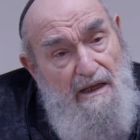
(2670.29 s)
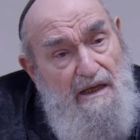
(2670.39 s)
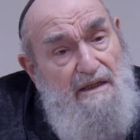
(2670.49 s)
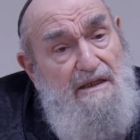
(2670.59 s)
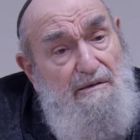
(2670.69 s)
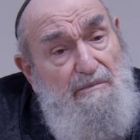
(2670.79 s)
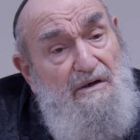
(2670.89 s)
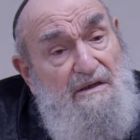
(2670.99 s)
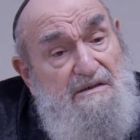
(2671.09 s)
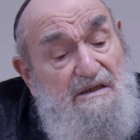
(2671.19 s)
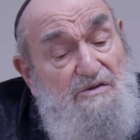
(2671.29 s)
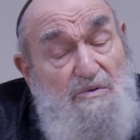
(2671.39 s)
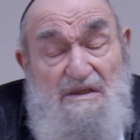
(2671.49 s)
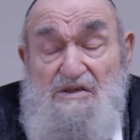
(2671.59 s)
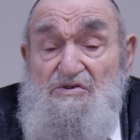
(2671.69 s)
And the Gemara says,
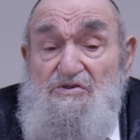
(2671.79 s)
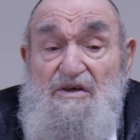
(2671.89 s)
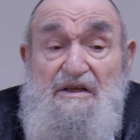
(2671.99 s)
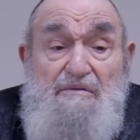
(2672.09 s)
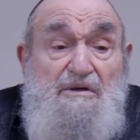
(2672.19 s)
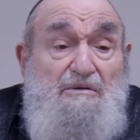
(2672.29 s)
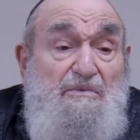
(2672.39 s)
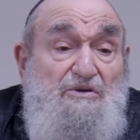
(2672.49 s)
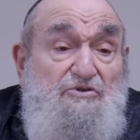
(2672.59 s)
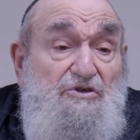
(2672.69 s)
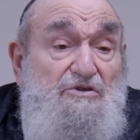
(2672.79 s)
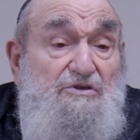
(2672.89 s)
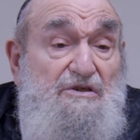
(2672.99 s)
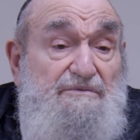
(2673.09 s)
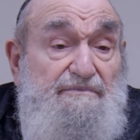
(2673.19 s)
what's a sign of at
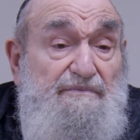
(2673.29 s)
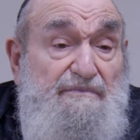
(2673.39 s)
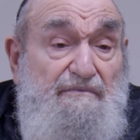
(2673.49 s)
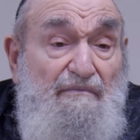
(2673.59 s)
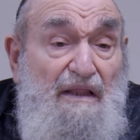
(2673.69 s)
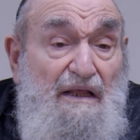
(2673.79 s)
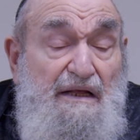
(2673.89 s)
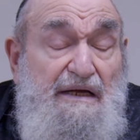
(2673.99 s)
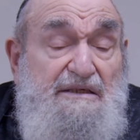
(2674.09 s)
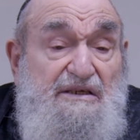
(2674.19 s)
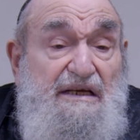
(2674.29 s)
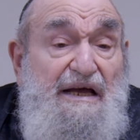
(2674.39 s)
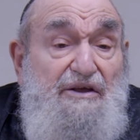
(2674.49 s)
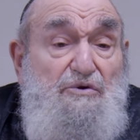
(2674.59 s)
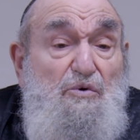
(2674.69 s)
Moshilshin? That's a
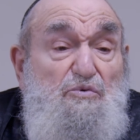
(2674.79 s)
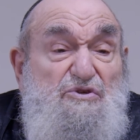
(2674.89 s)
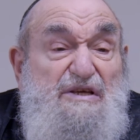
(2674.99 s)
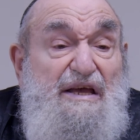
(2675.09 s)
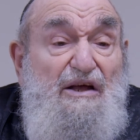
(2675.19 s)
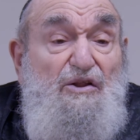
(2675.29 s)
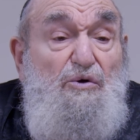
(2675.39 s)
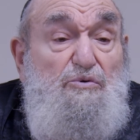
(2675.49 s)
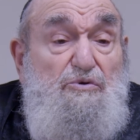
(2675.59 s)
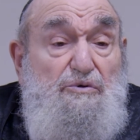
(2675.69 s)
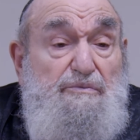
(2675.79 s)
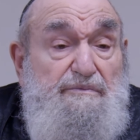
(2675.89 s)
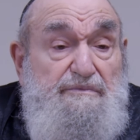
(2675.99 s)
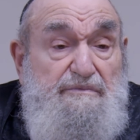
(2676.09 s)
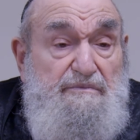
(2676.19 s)
guy you don't say hello to
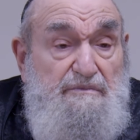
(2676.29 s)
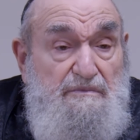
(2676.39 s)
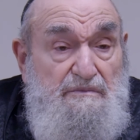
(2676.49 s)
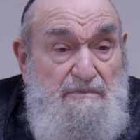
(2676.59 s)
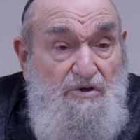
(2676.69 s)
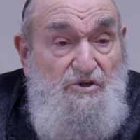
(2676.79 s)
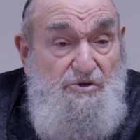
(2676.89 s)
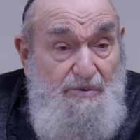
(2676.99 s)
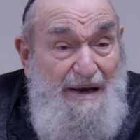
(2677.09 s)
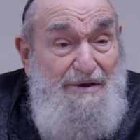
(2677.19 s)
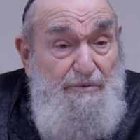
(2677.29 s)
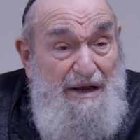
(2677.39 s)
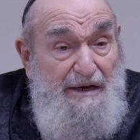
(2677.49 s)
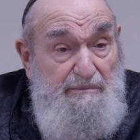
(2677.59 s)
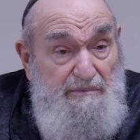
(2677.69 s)
because you're angry
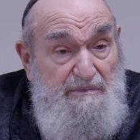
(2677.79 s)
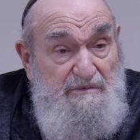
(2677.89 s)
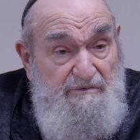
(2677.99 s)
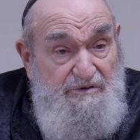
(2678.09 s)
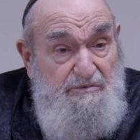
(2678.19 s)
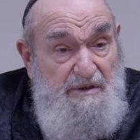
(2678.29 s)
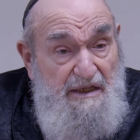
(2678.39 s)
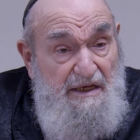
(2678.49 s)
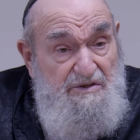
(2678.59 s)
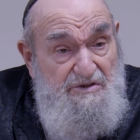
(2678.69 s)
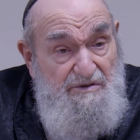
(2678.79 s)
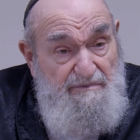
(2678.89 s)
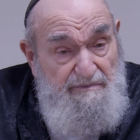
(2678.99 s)
at him for three days.